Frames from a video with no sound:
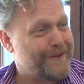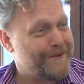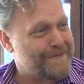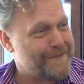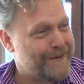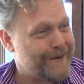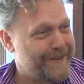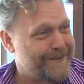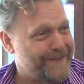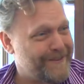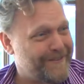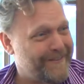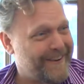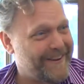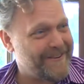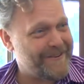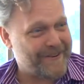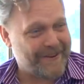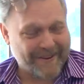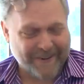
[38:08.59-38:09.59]
of
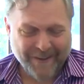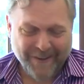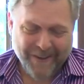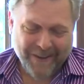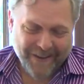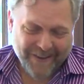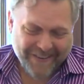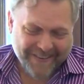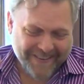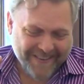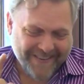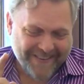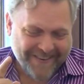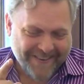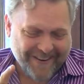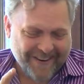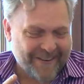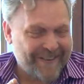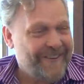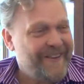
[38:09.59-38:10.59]
preservation.
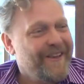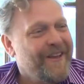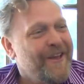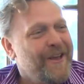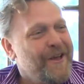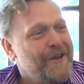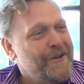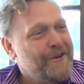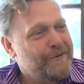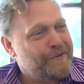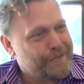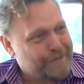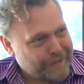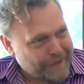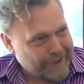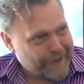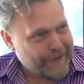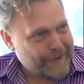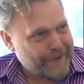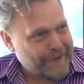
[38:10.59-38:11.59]
You know, you've
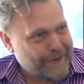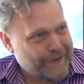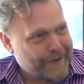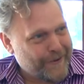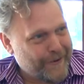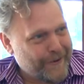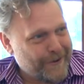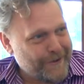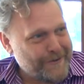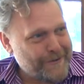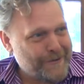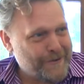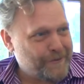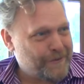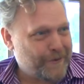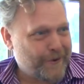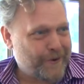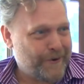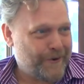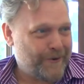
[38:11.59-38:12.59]
flown across the
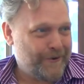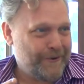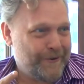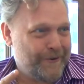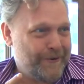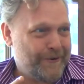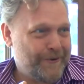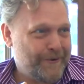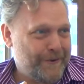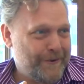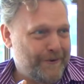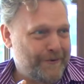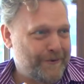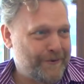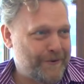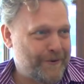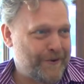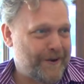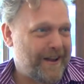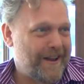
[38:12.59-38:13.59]
world, you,
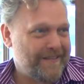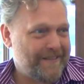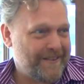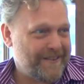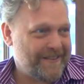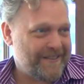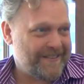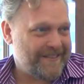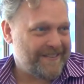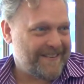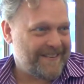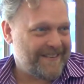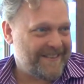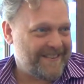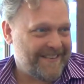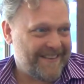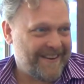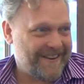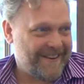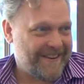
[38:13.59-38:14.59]
you've traveled,
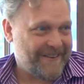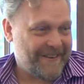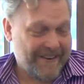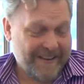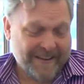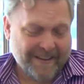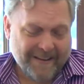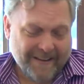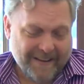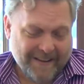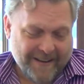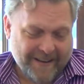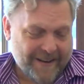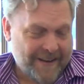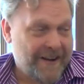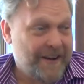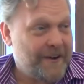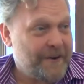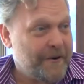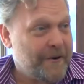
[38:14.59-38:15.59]
uh, you know, a
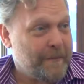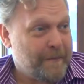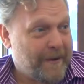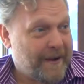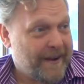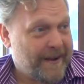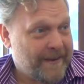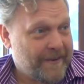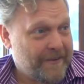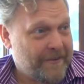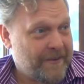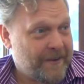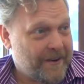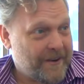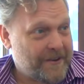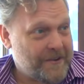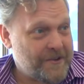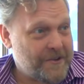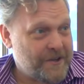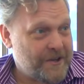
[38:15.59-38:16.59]
hundred miles in
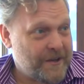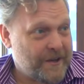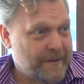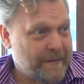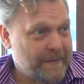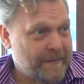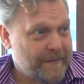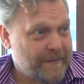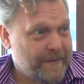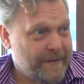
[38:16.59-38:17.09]
a Jeep.